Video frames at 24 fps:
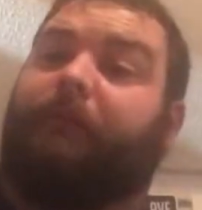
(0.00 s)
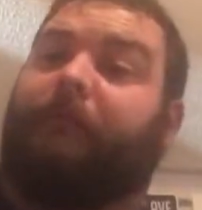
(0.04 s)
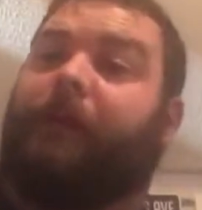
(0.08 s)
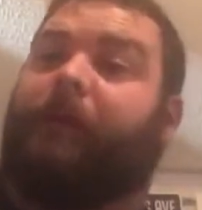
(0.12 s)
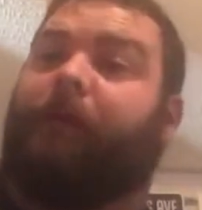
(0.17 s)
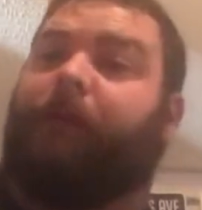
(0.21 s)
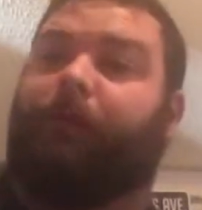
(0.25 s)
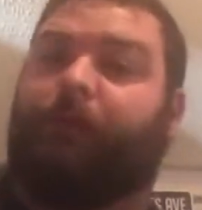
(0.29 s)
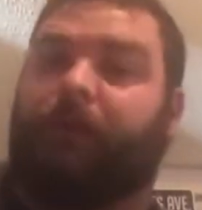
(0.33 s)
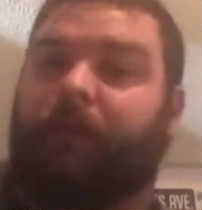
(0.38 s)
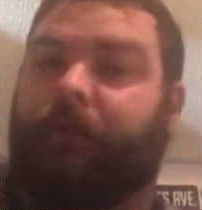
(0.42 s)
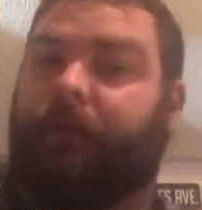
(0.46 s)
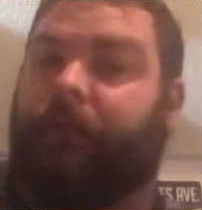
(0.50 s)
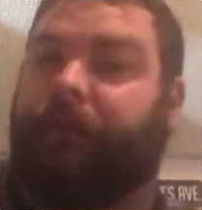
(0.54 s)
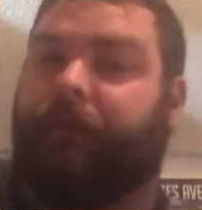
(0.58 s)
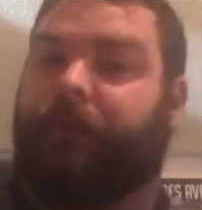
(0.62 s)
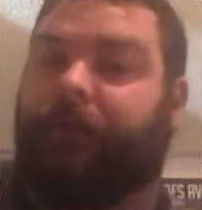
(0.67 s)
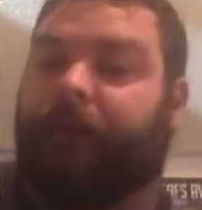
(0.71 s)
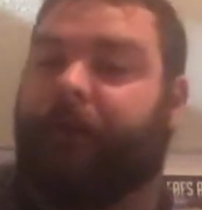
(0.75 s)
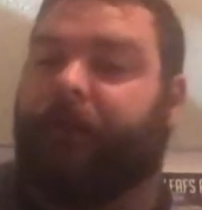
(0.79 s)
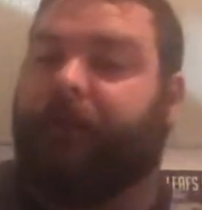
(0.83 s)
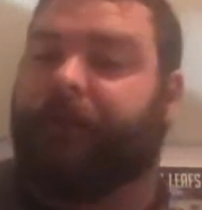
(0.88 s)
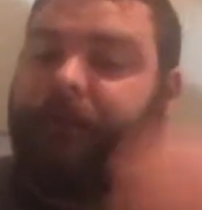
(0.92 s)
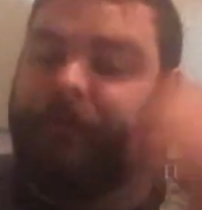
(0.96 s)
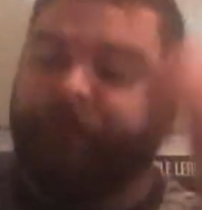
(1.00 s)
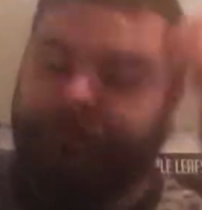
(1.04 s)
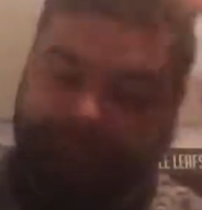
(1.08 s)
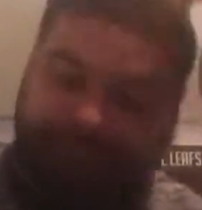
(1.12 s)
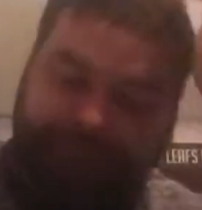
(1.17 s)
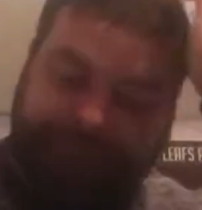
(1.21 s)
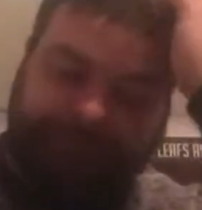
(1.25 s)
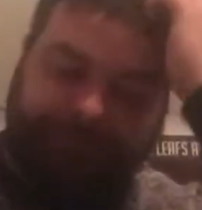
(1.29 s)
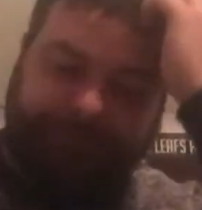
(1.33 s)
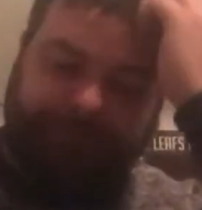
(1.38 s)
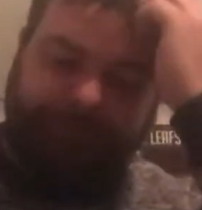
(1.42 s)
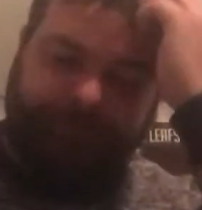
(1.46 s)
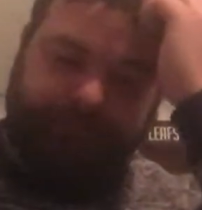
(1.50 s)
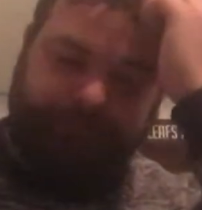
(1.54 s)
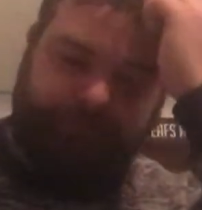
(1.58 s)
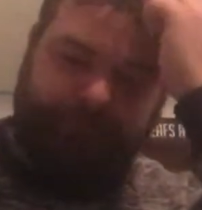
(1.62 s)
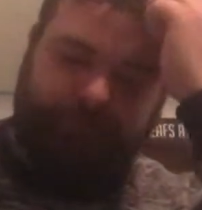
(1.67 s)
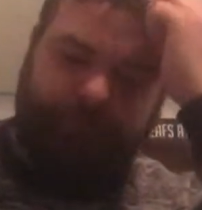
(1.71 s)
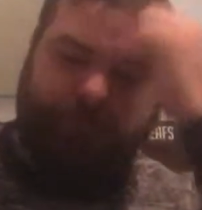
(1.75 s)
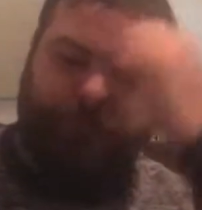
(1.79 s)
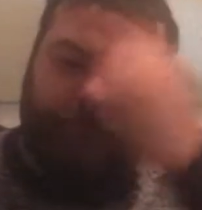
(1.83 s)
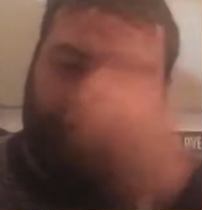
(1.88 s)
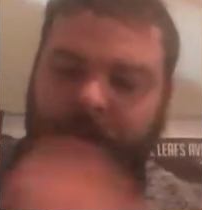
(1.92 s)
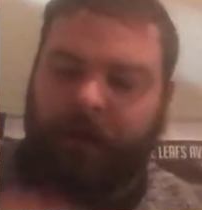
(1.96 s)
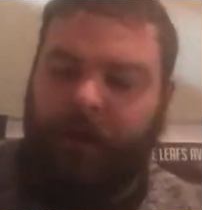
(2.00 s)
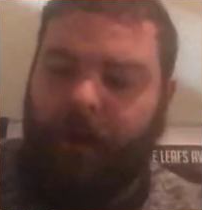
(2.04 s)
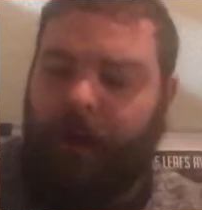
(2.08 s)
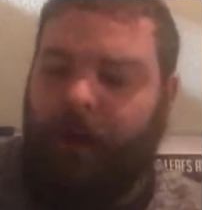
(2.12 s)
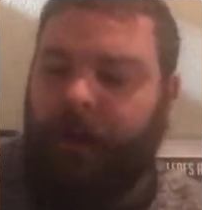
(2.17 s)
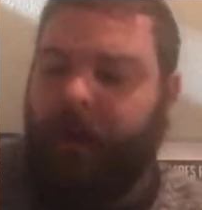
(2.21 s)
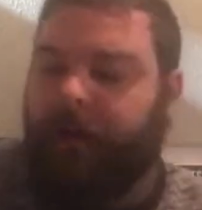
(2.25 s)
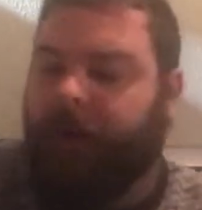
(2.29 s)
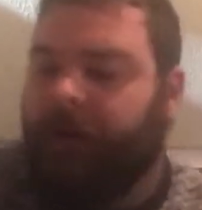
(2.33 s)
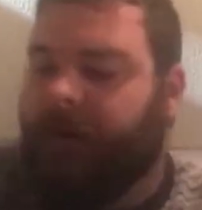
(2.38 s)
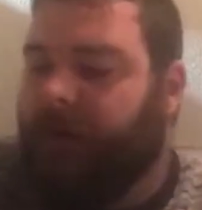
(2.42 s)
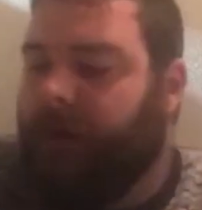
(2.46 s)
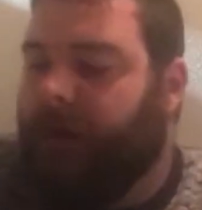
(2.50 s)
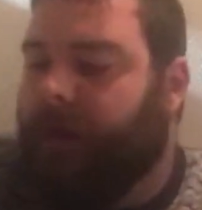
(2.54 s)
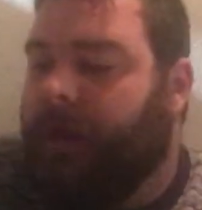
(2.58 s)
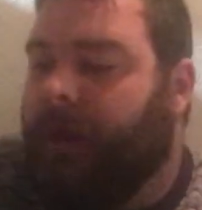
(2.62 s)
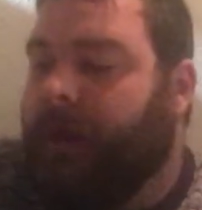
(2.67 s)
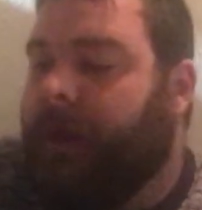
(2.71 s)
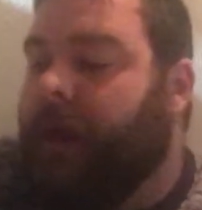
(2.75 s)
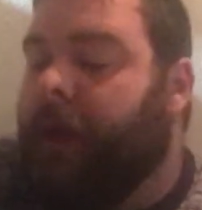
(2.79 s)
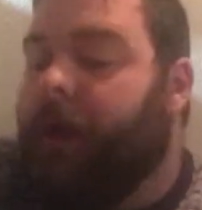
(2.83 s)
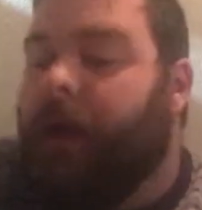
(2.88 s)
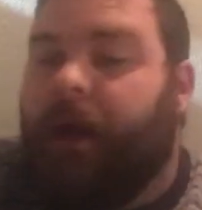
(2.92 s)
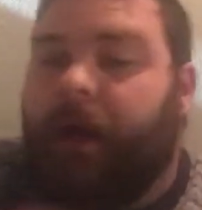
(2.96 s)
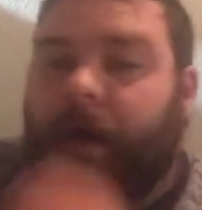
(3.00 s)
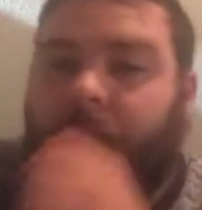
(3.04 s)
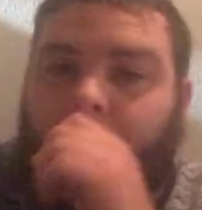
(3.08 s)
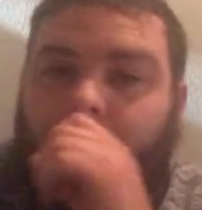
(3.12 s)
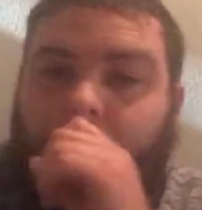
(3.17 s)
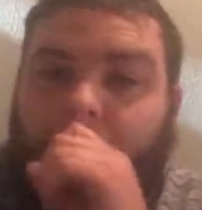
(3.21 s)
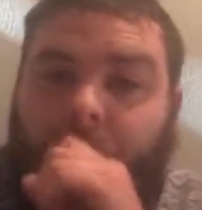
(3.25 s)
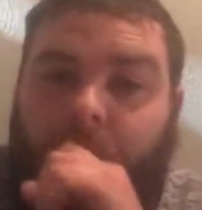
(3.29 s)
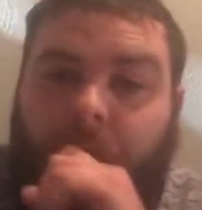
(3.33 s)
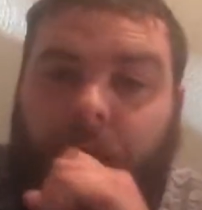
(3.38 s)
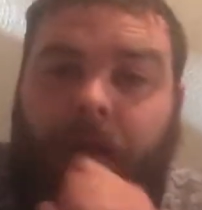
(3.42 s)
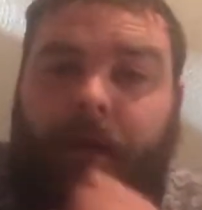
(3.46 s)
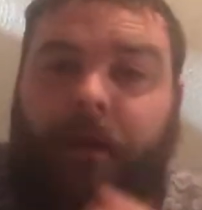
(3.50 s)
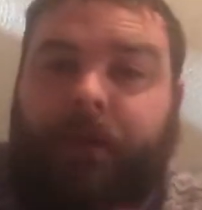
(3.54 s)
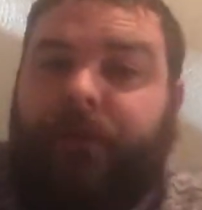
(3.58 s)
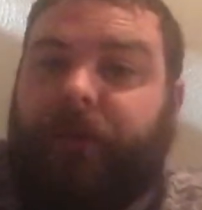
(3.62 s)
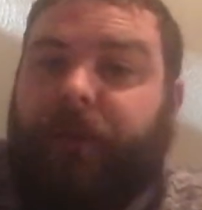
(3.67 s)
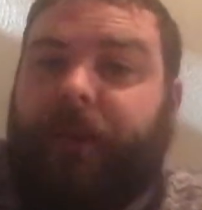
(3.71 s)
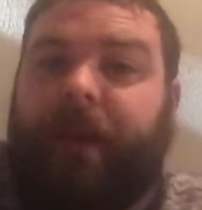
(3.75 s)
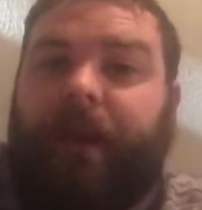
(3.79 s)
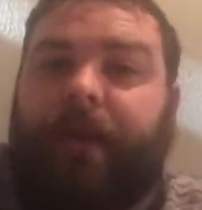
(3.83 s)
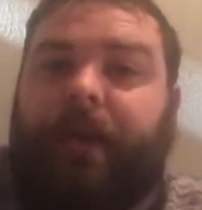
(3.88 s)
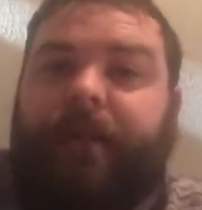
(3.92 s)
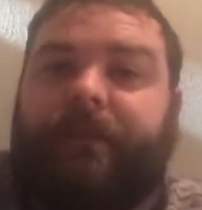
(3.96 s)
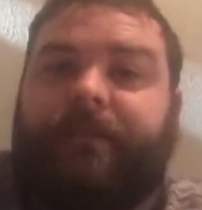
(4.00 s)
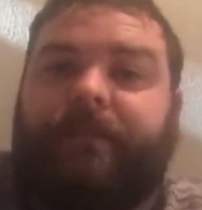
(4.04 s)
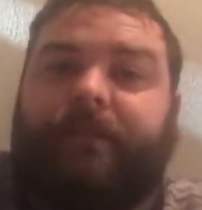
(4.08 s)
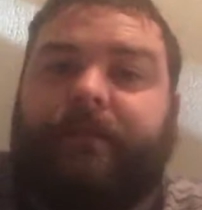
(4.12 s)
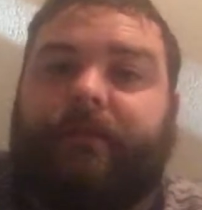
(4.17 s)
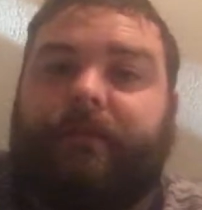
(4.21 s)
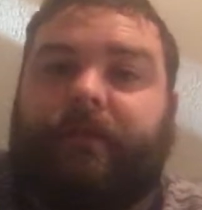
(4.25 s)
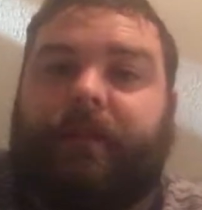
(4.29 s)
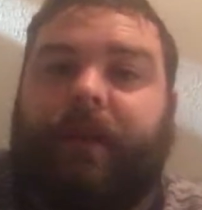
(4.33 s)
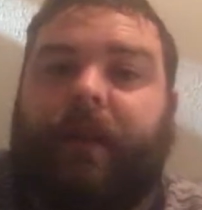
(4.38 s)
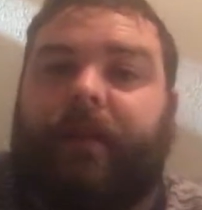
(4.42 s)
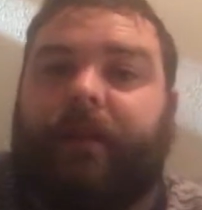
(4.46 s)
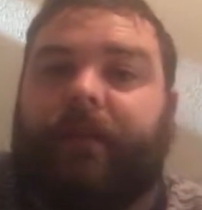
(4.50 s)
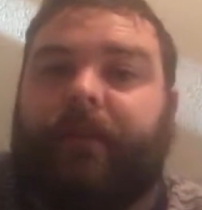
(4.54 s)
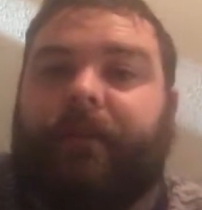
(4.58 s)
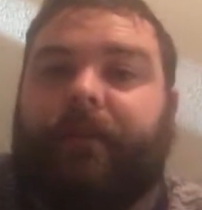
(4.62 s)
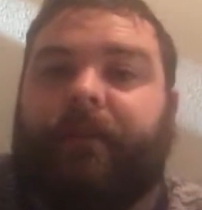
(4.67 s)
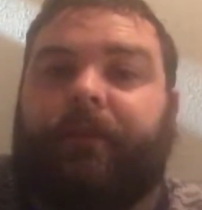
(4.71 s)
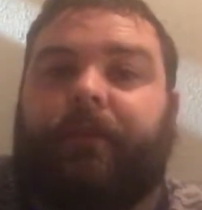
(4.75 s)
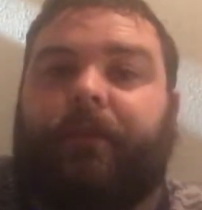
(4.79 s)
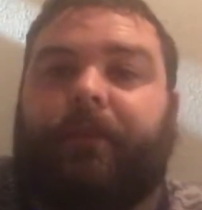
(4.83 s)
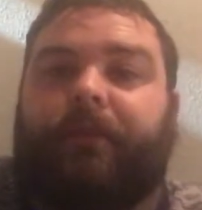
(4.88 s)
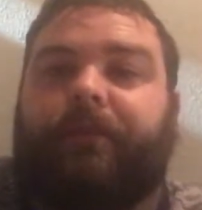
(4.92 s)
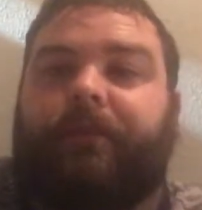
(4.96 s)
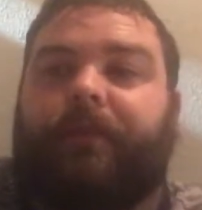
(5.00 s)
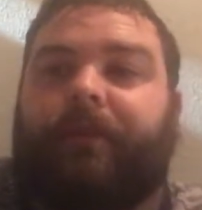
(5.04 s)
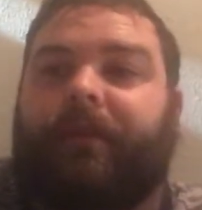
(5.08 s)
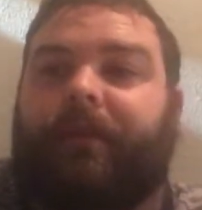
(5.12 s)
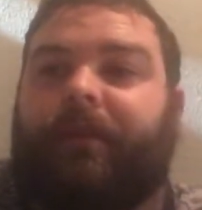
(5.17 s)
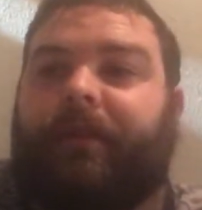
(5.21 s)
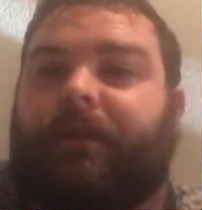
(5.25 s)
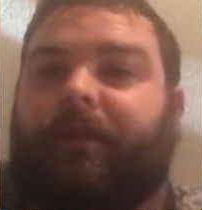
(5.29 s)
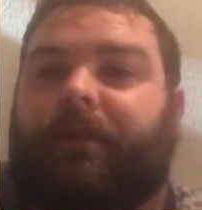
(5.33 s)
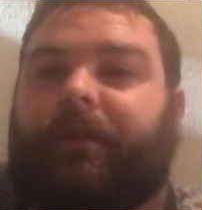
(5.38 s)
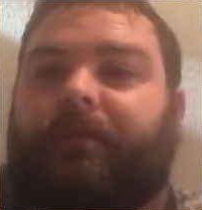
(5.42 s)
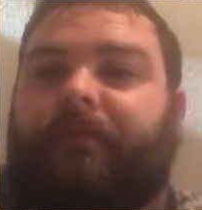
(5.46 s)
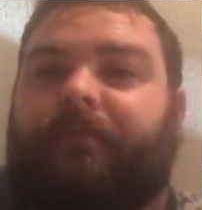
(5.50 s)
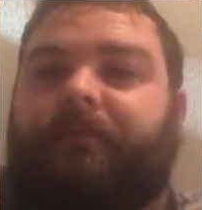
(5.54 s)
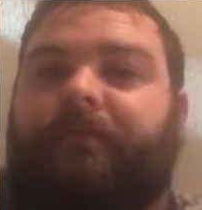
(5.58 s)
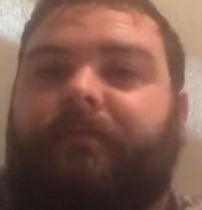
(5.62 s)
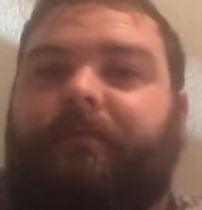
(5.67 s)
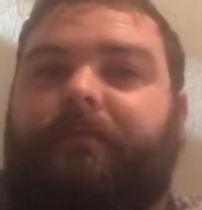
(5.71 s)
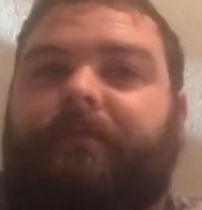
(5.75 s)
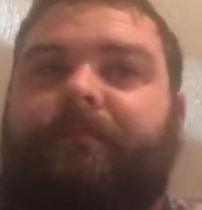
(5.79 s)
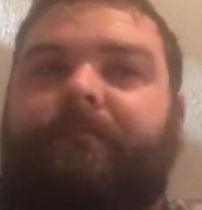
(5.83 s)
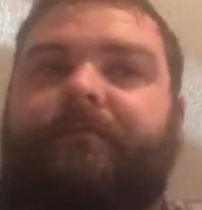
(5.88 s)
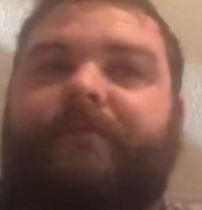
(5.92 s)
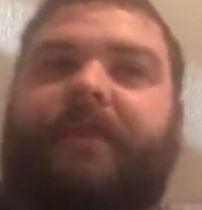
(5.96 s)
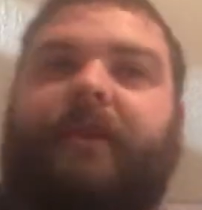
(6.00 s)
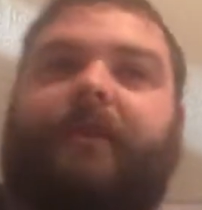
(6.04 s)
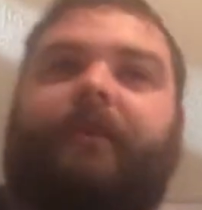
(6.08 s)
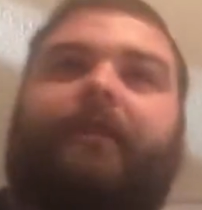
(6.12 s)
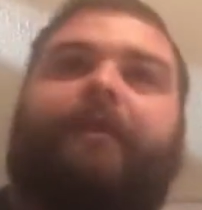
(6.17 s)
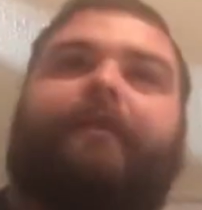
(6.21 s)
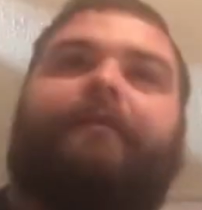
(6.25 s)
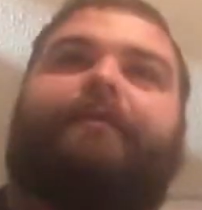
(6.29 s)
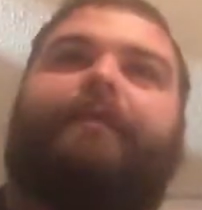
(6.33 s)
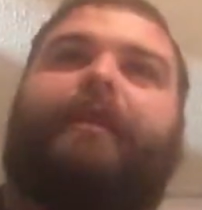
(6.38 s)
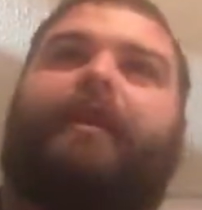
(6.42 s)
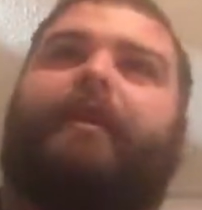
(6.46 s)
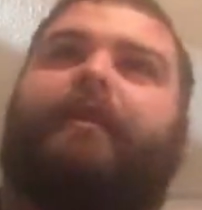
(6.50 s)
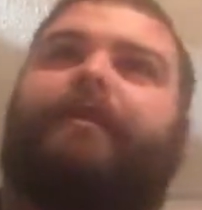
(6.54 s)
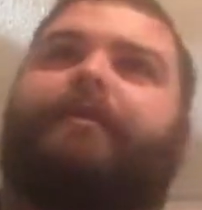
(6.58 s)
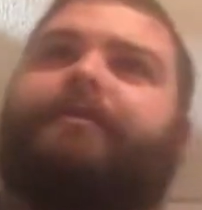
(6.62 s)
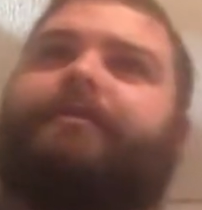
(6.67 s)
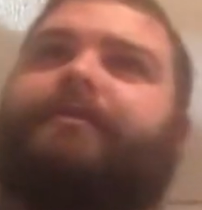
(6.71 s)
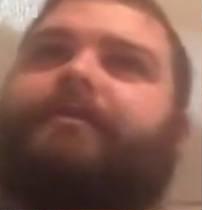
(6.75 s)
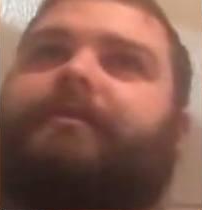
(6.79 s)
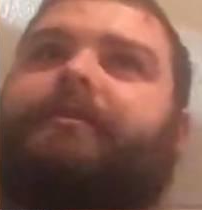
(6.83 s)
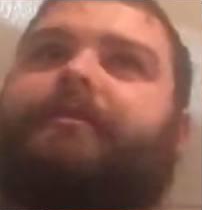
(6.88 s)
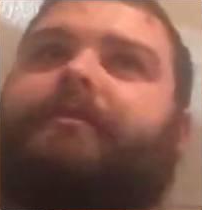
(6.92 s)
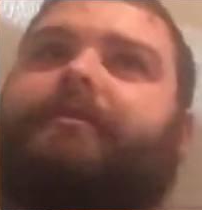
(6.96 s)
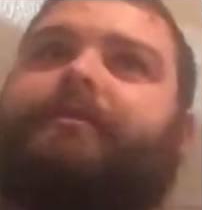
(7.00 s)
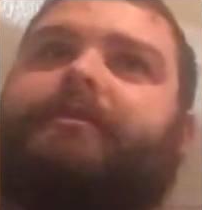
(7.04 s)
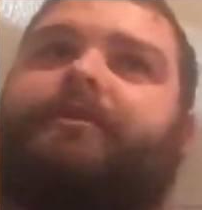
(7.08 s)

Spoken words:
to maybe win in six. so, yeah, that's kind of their road to the Stanley Cup Finals.